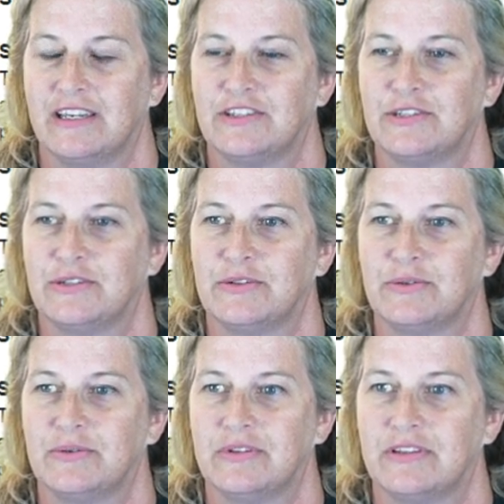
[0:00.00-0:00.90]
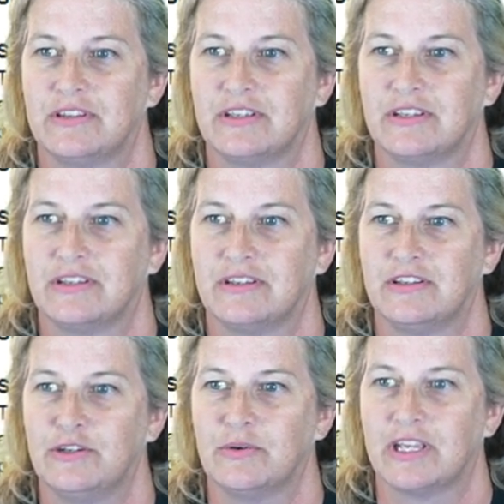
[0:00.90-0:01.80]
to the
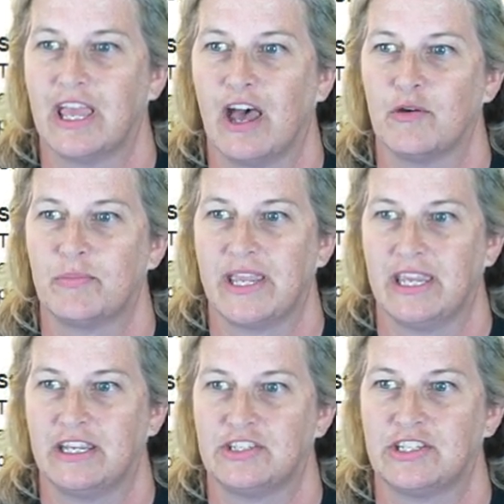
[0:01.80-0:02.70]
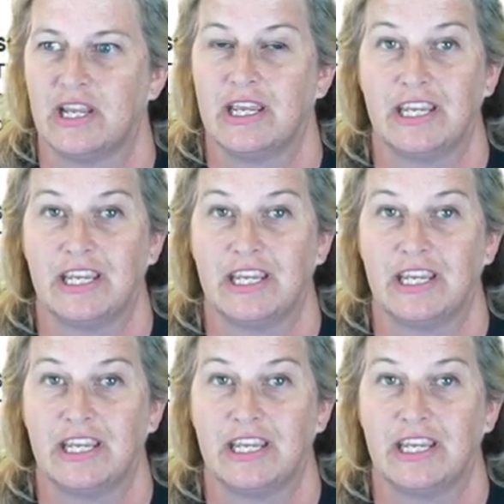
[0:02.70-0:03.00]
new account page